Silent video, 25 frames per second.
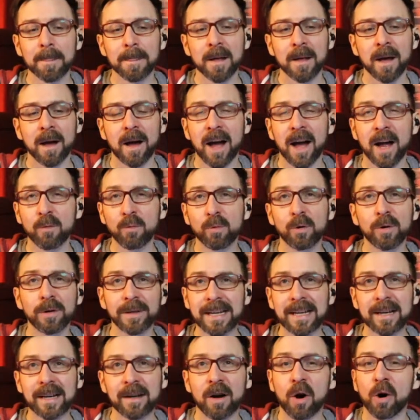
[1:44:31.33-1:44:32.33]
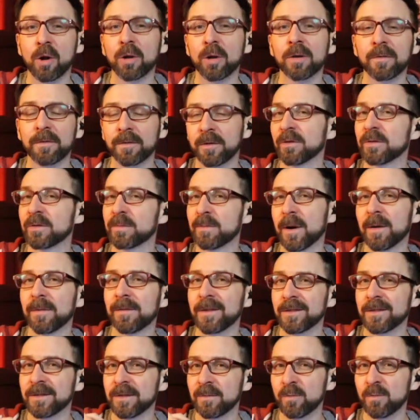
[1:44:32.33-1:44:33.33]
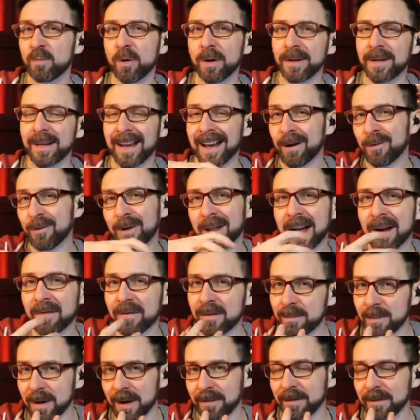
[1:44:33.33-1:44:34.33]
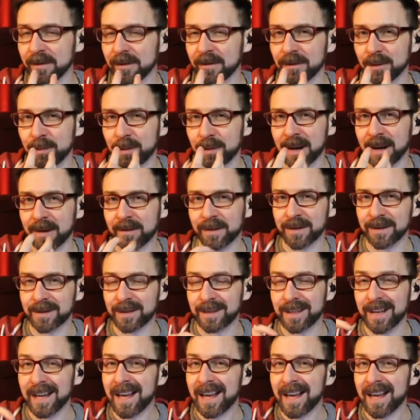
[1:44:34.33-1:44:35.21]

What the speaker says: I will eat all of those muffins in one day. I will have a muffin for breakfast.